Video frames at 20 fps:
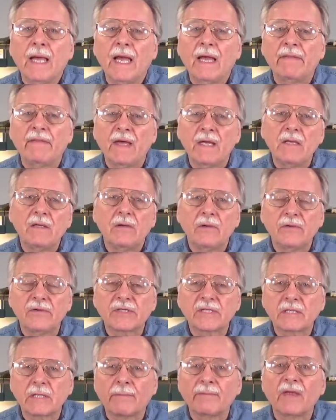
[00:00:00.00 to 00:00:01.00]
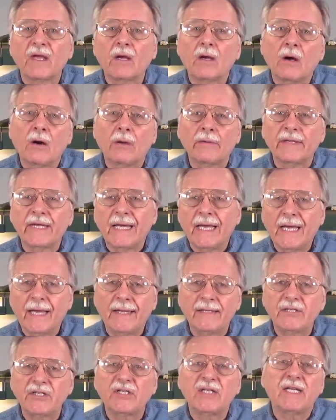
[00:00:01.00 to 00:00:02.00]
and they use something called
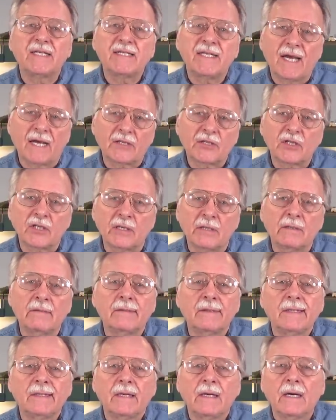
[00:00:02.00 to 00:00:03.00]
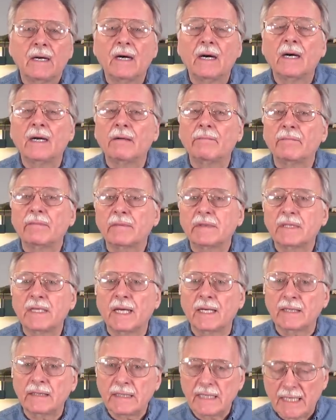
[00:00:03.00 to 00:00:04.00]
edge detection uh,
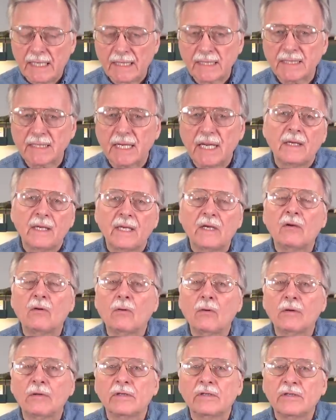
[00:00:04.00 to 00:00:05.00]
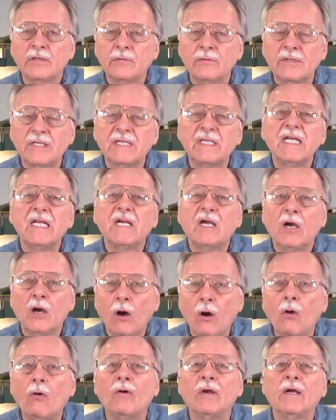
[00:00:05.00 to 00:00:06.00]
techniques in order to
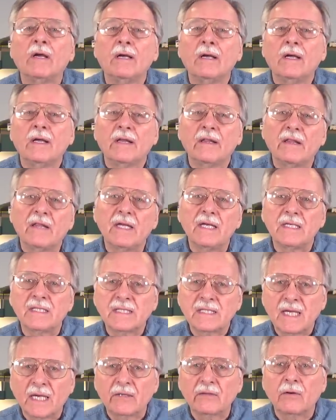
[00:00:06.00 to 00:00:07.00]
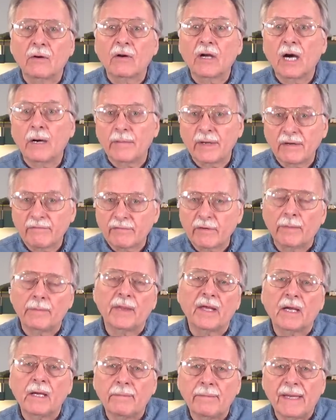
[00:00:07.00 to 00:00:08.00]
decode the signal coming from
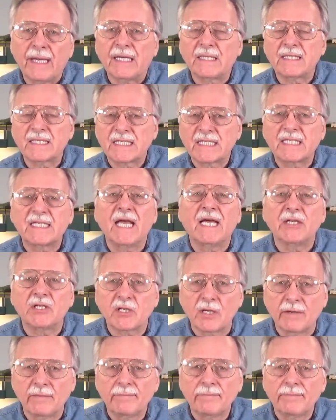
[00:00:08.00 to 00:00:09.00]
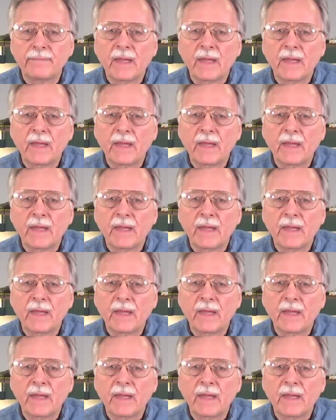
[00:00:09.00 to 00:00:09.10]
the command station.